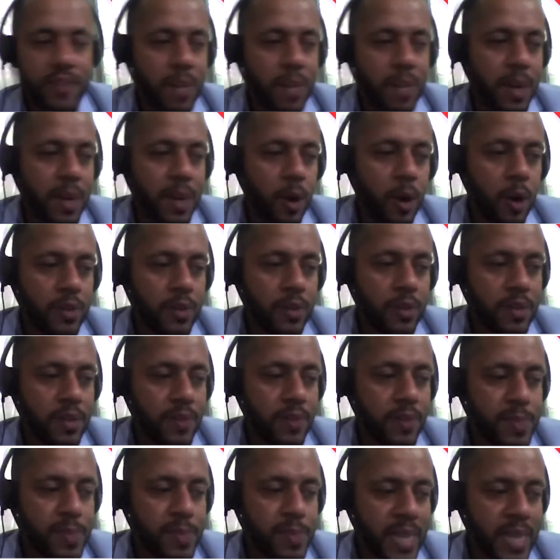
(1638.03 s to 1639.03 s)
on the
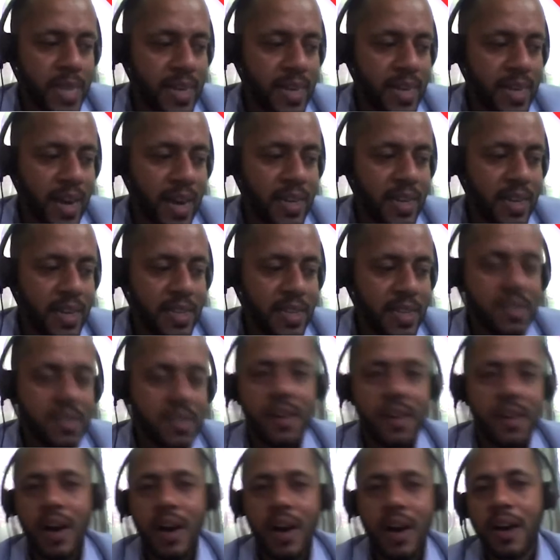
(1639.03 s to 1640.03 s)
website, and yes, there
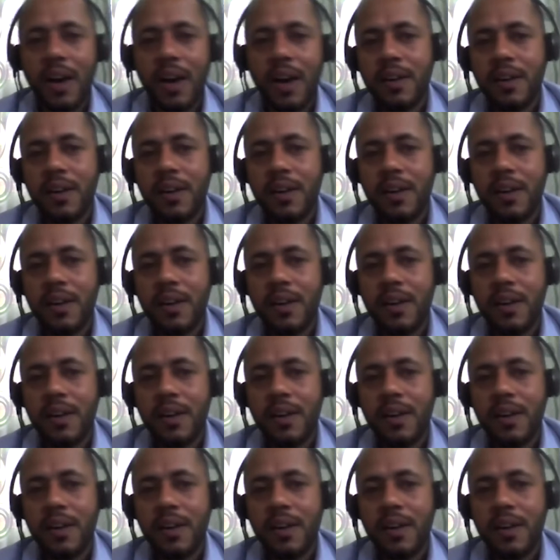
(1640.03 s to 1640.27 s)
are